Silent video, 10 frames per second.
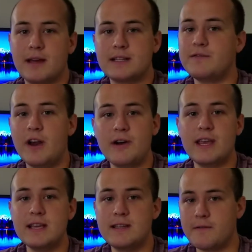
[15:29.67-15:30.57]
Like it's very
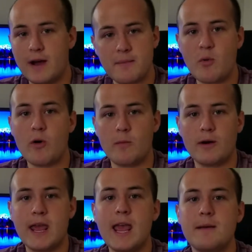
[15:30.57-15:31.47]
easy to find more and
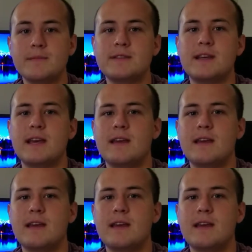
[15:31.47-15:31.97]
more games.